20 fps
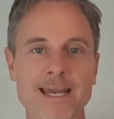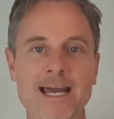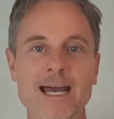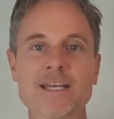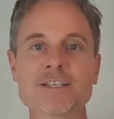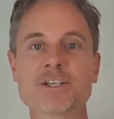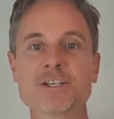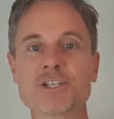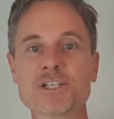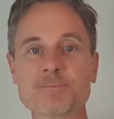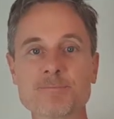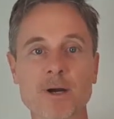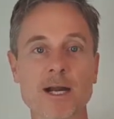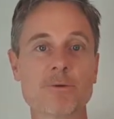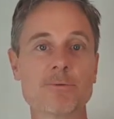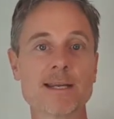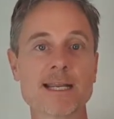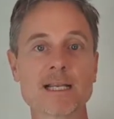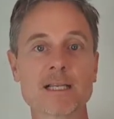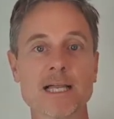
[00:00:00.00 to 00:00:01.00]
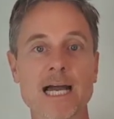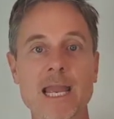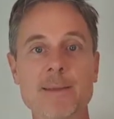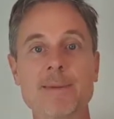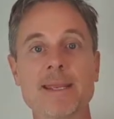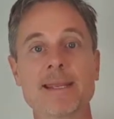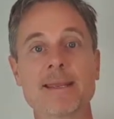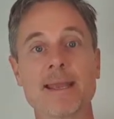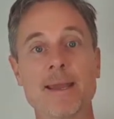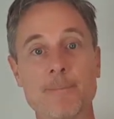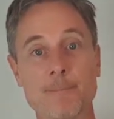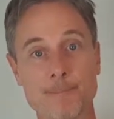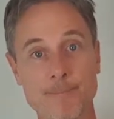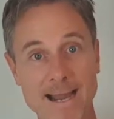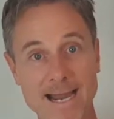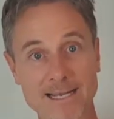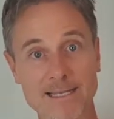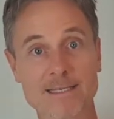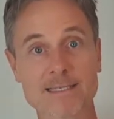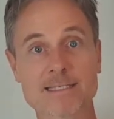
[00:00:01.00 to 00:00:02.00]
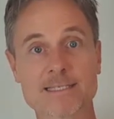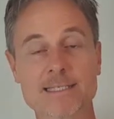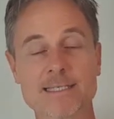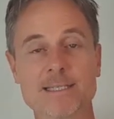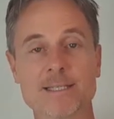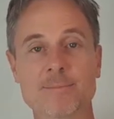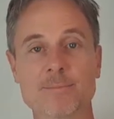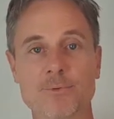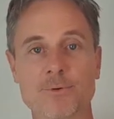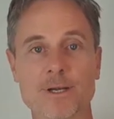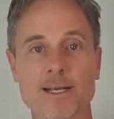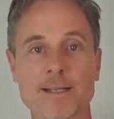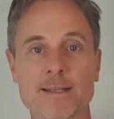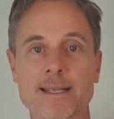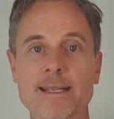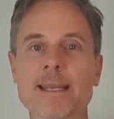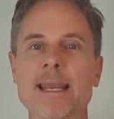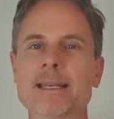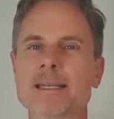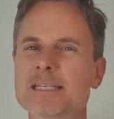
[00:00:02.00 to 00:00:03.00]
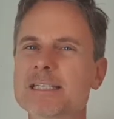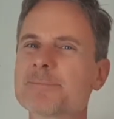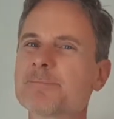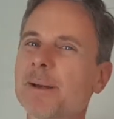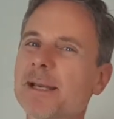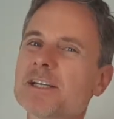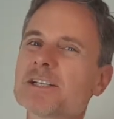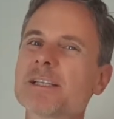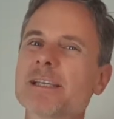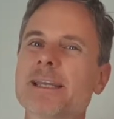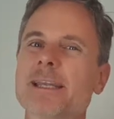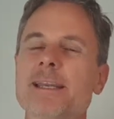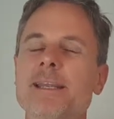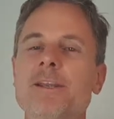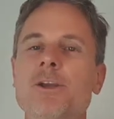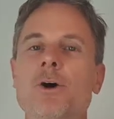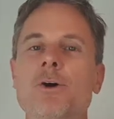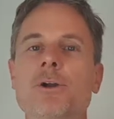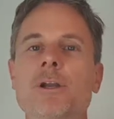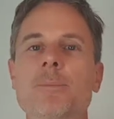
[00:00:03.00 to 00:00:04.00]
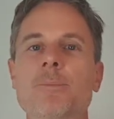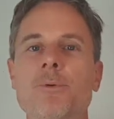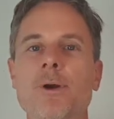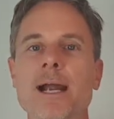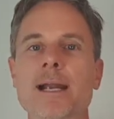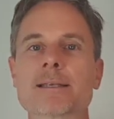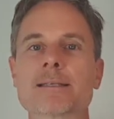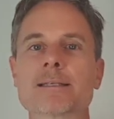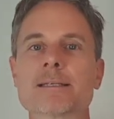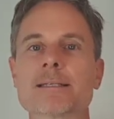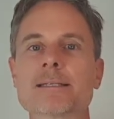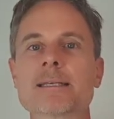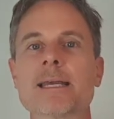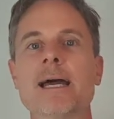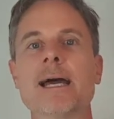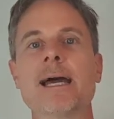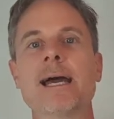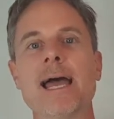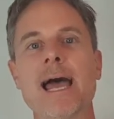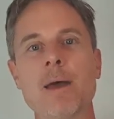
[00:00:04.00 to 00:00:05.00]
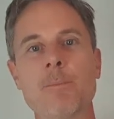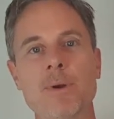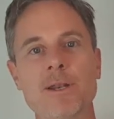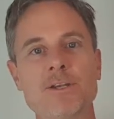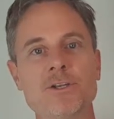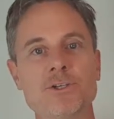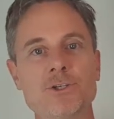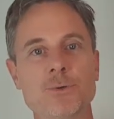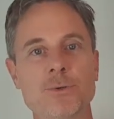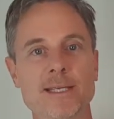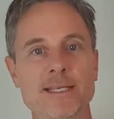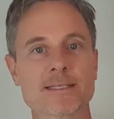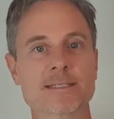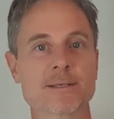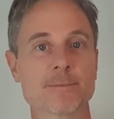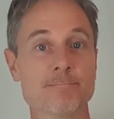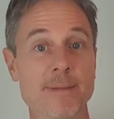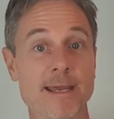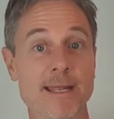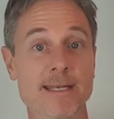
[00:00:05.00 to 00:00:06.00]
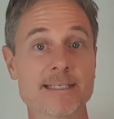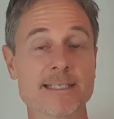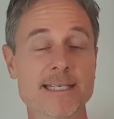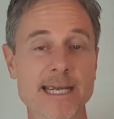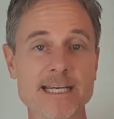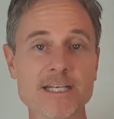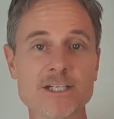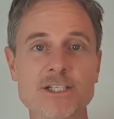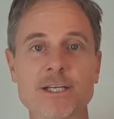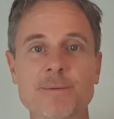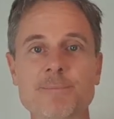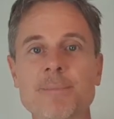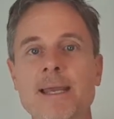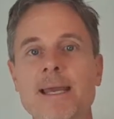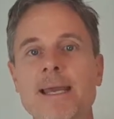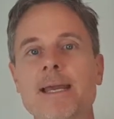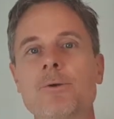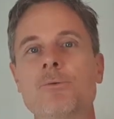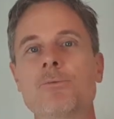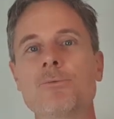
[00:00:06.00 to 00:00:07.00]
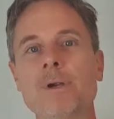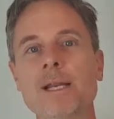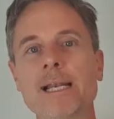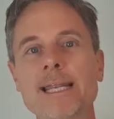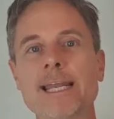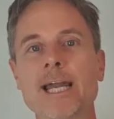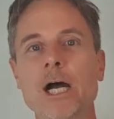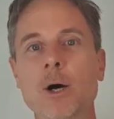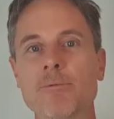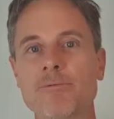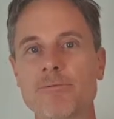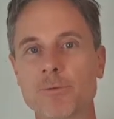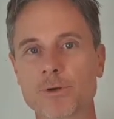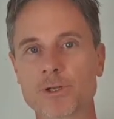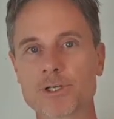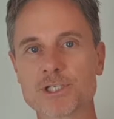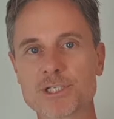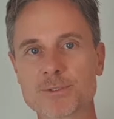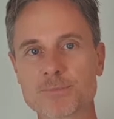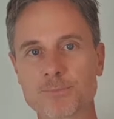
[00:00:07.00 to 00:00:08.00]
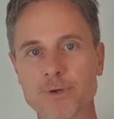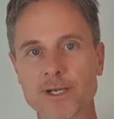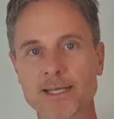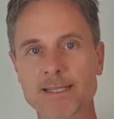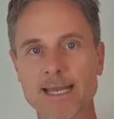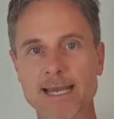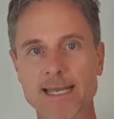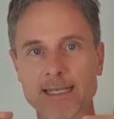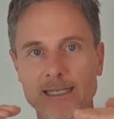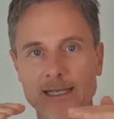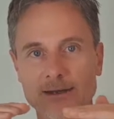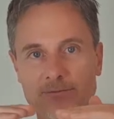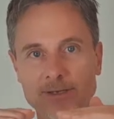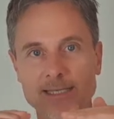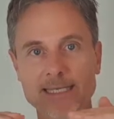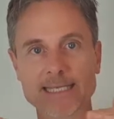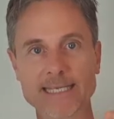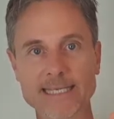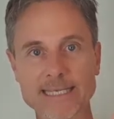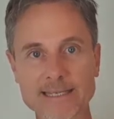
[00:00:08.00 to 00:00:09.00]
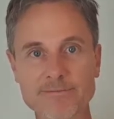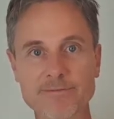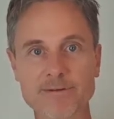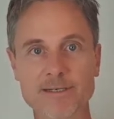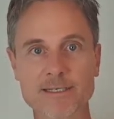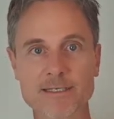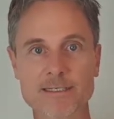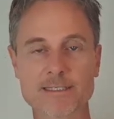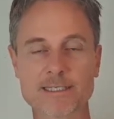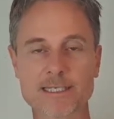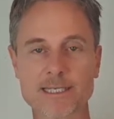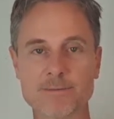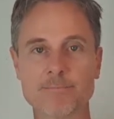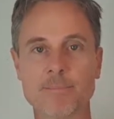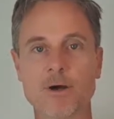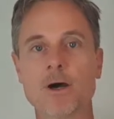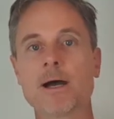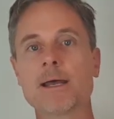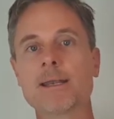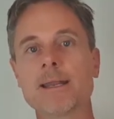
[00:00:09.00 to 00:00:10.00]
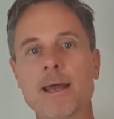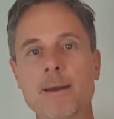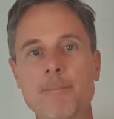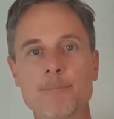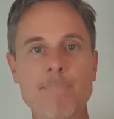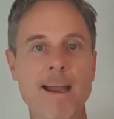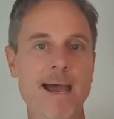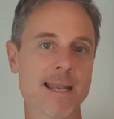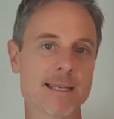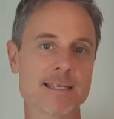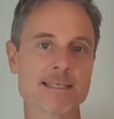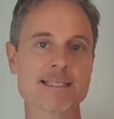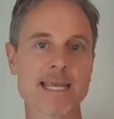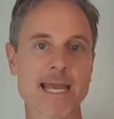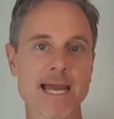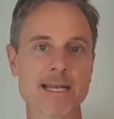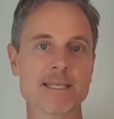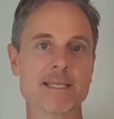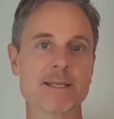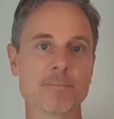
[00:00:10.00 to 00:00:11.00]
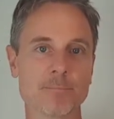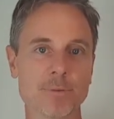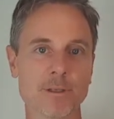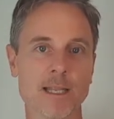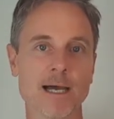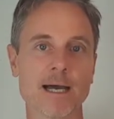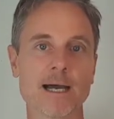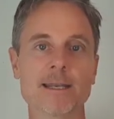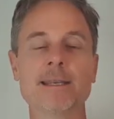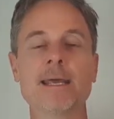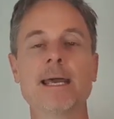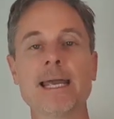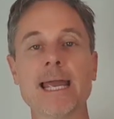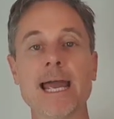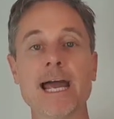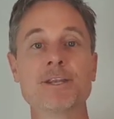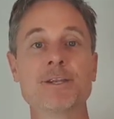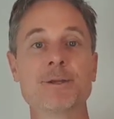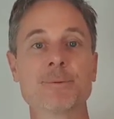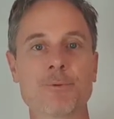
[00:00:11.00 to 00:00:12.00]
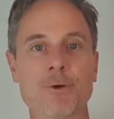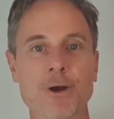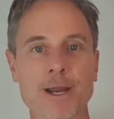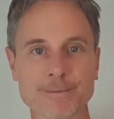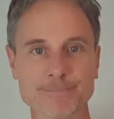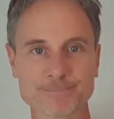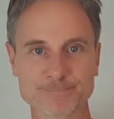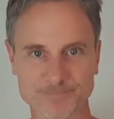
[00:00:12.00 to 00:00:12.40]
So just by reclaiming balance in the breathing, and especially in a yoga practice, and when you're doing some meditation, really helpful to just bring that lovely evenness to your mind, balance out your blood and your brain.